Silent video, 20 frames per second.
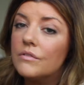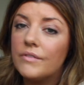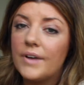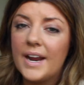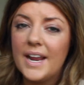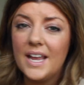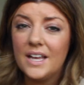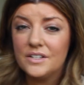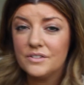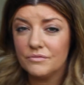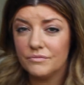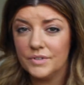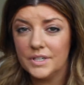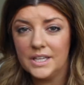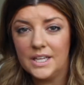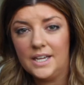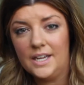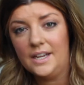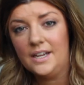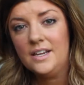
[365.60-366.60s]
REY has
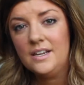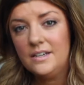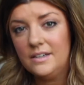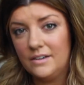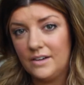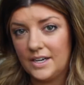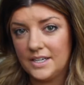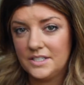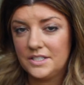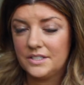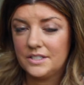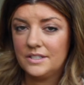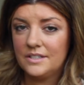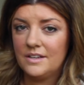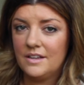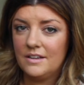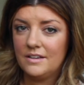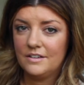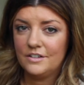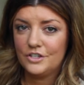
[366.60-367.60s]
really nice
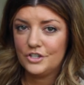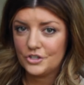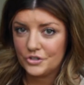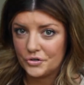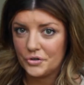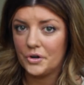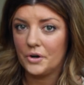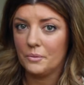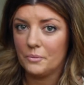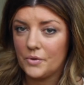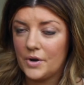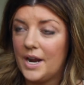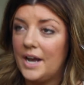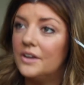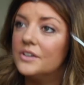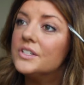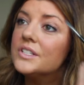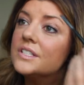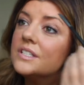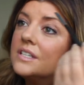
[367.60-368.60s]
strong
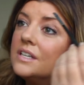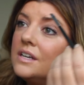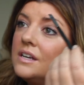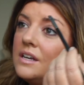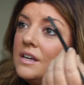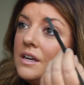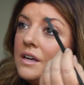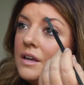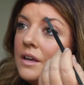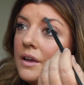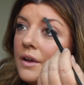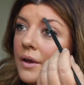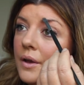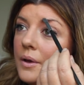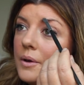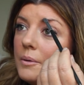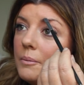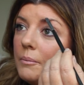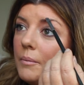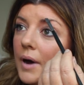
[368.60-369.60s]
brows.
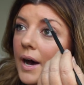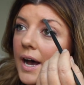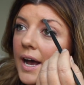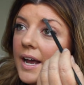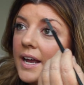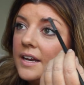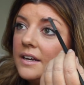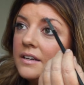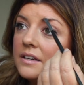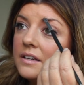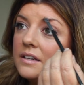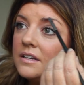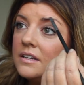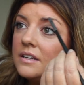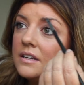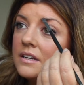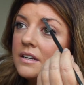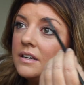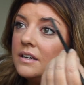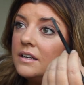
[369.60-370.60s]
Mine
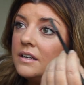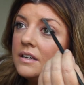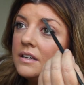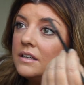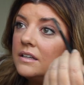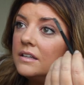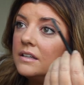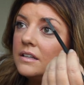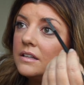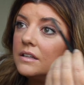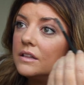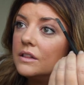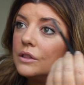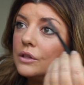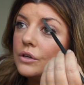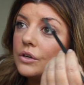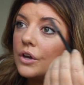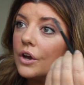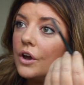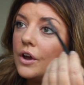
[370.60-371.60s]

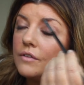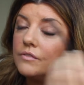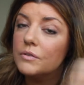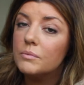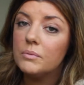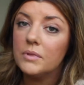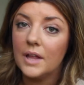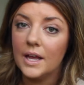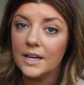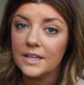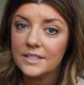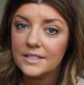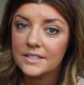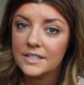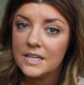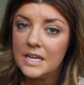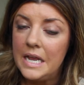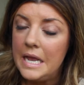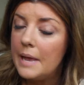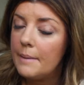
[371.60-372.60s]
look
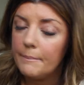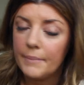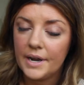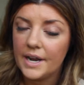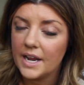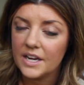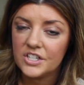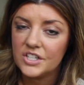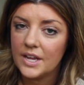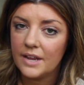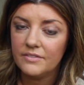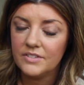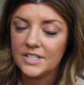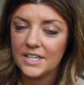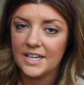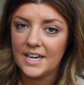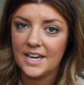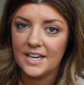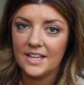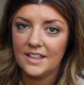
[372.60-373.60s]
overplucked, but I actually haven't
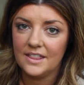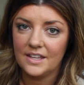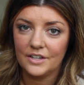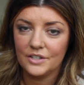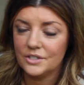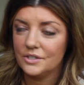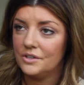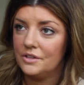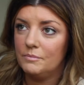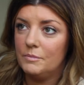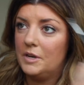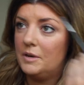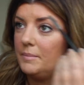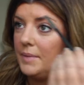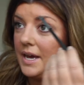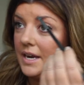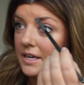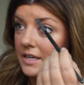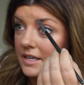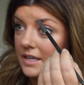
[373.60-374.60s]
done anything to them in
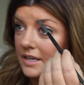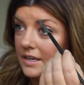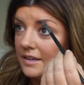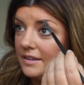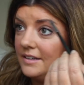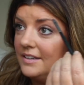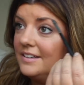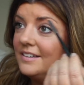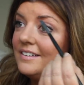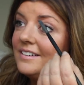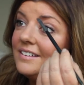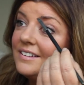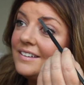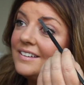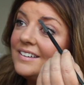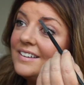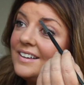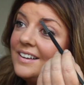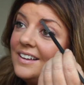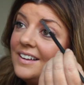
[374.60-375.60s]
about a year.
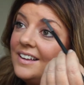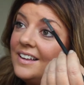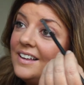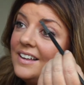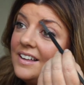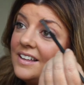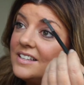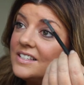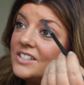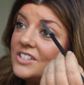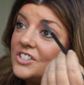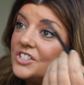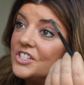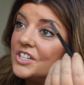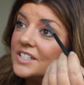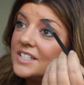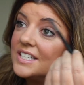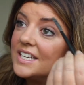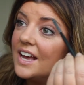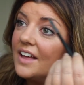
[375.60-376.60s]
It's
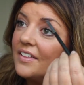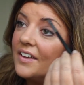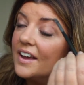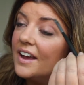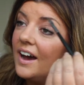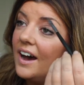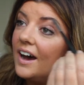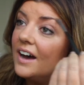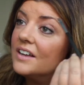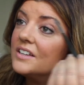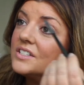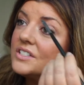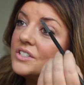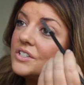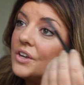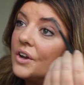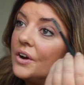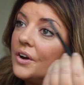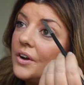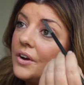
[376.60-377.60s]
just how they are,
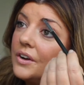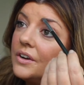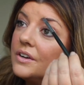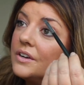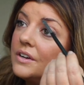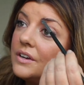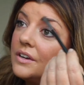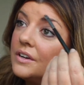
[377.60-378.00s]
so I'm